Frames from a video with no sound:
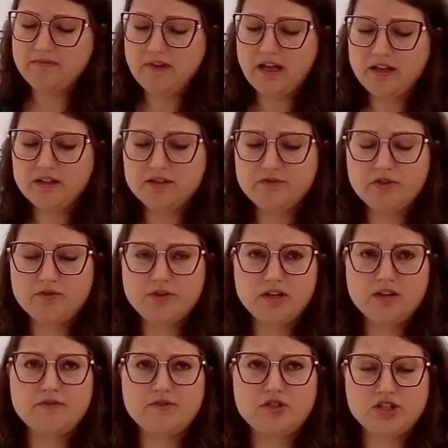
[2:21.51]
and very
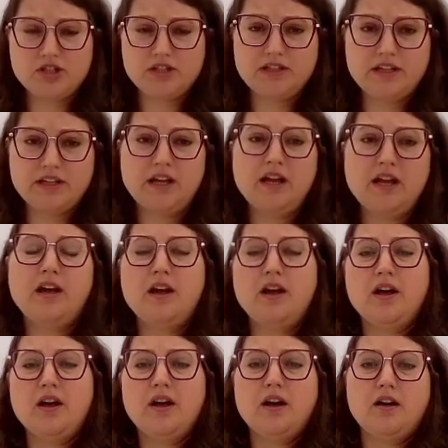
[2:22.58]
efficiently
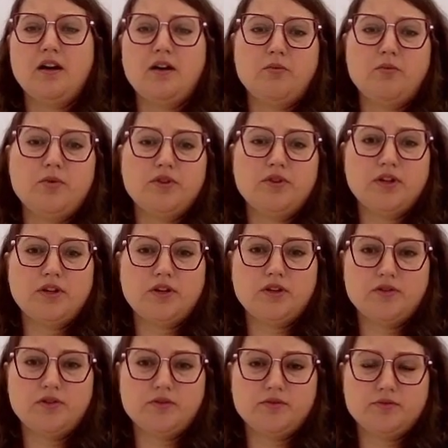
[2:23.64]
with
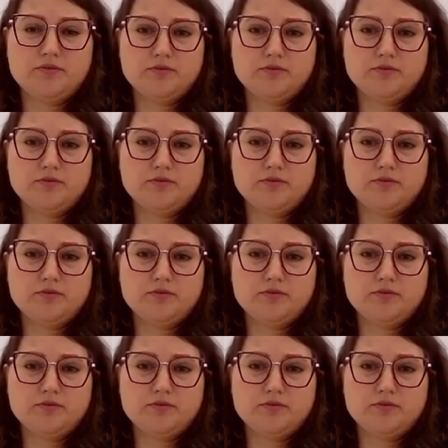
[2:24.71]
the